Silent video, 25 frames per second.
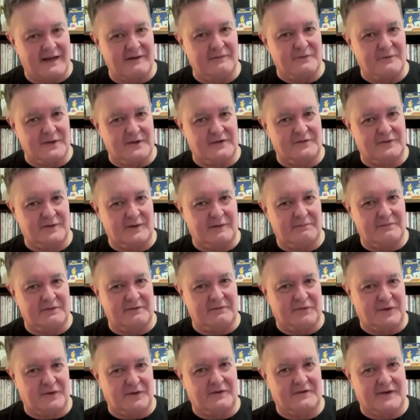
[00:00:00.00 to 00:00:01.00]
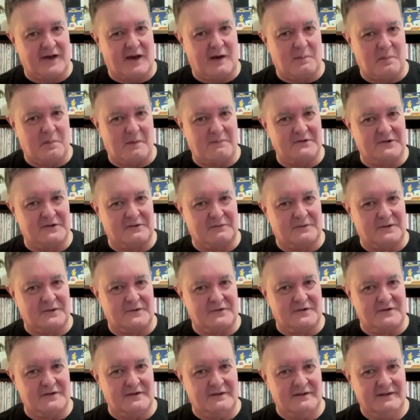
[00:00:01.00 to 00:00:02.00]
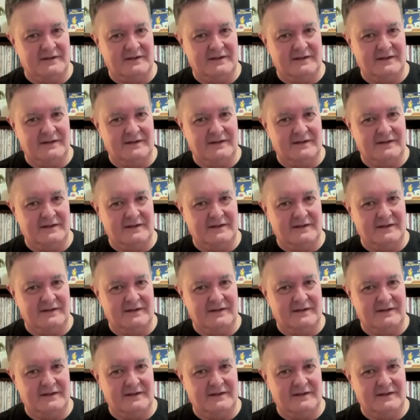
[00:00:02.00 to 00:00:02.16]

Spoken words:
anniversary of the first album, is it, Richard?